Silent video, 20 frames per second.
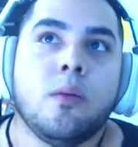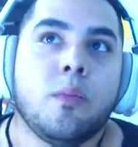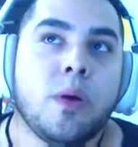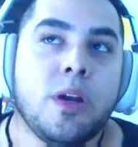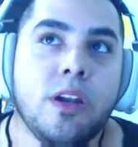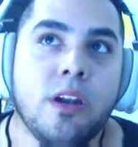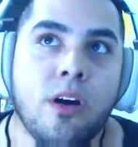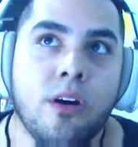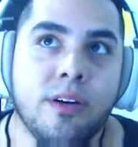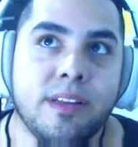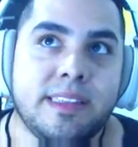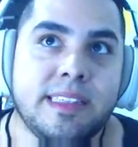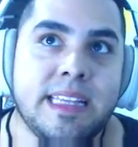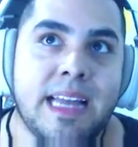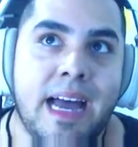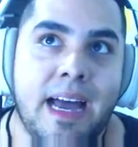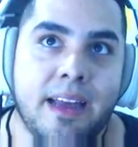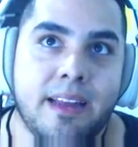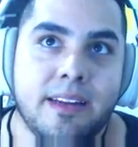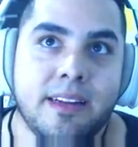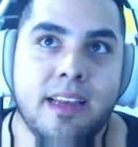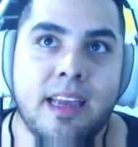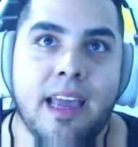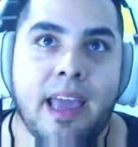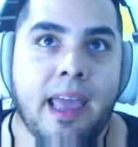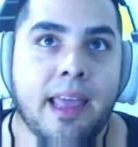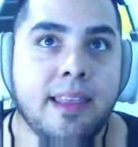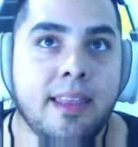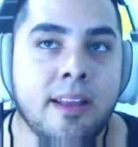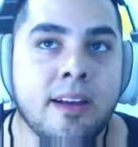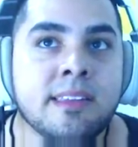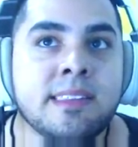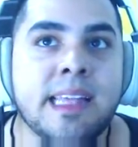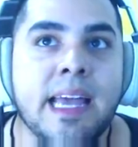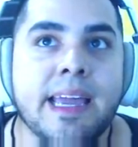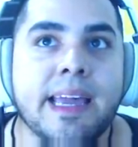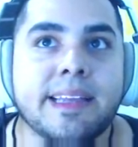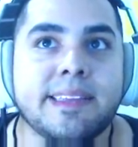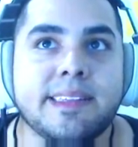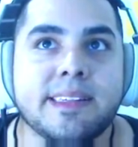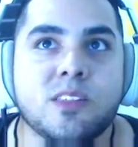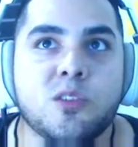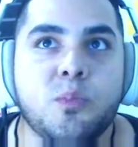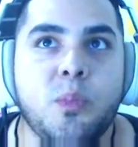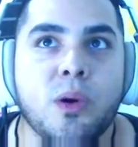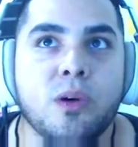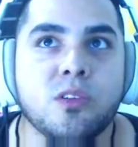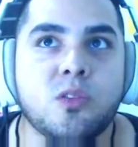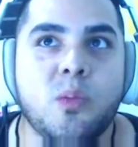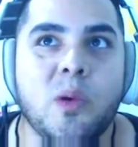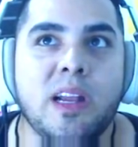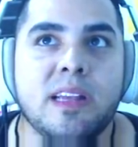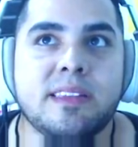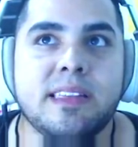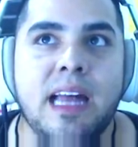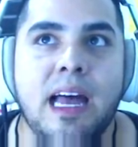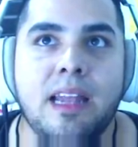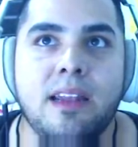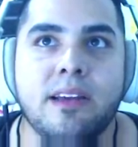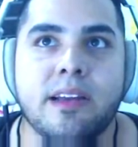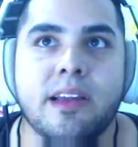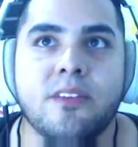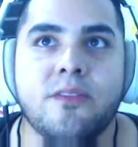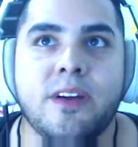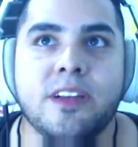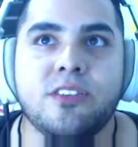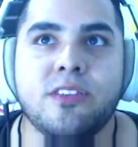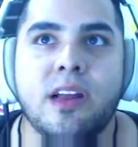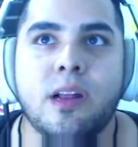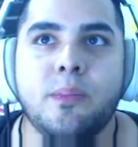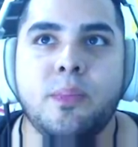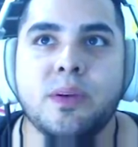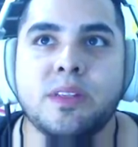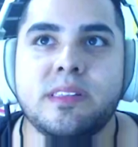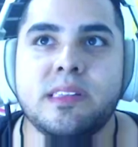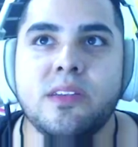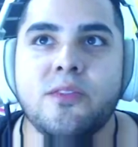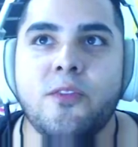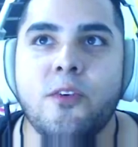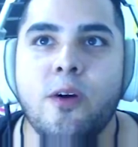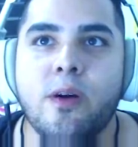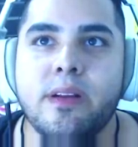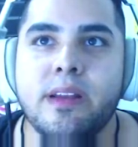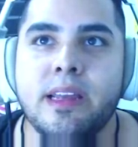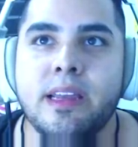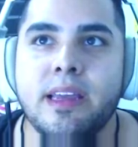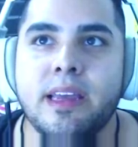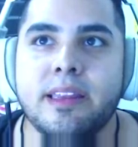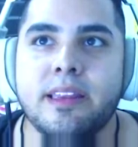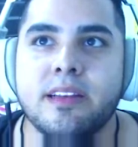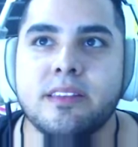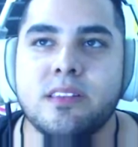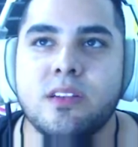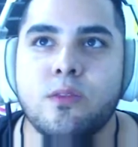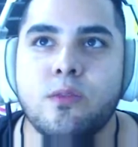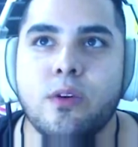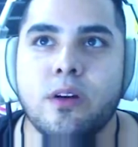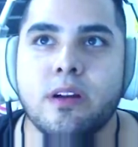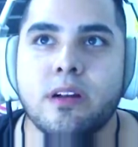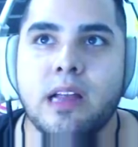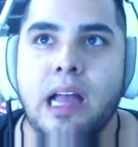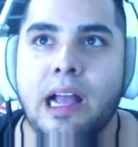But no, it's not. It looks like it's exposed, but it's not. Look, if I try to put C4 on it, it doesn't work.